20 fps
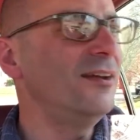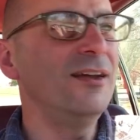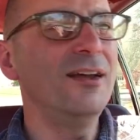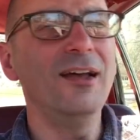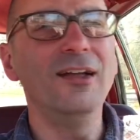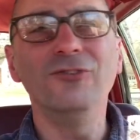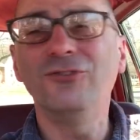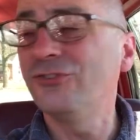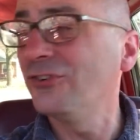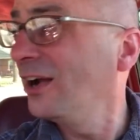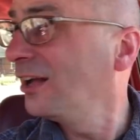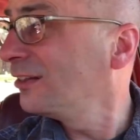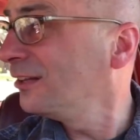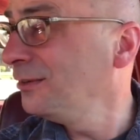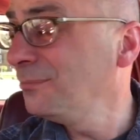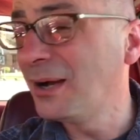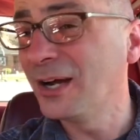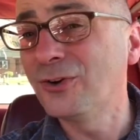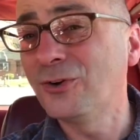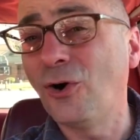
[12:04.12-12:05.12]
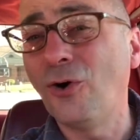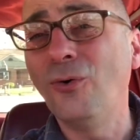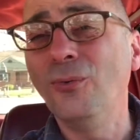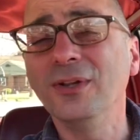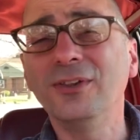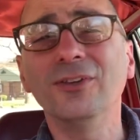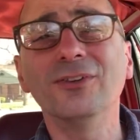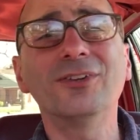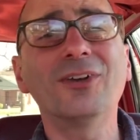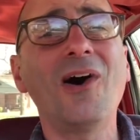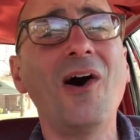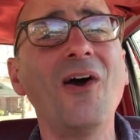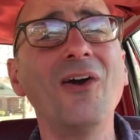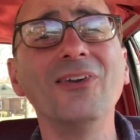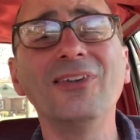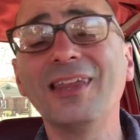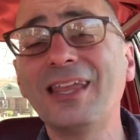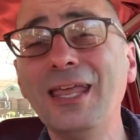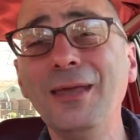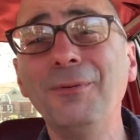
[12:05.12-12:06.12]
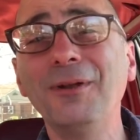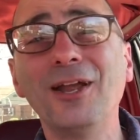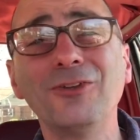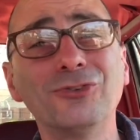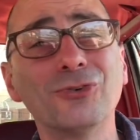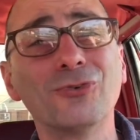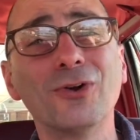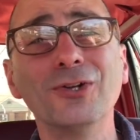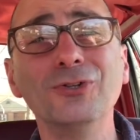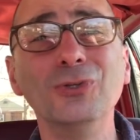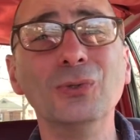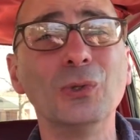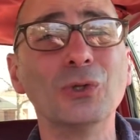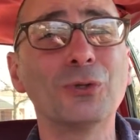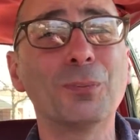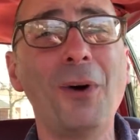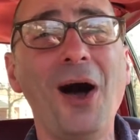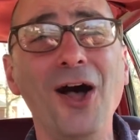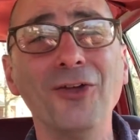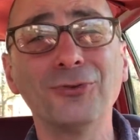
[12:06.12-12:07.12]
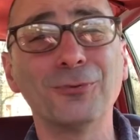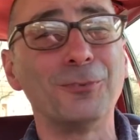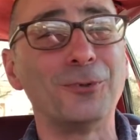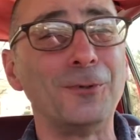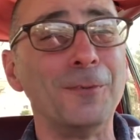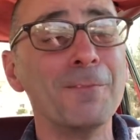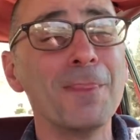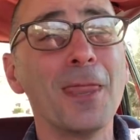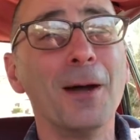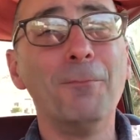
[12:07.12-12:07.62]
And frankly, my goal with this car is to keep it as original as possible.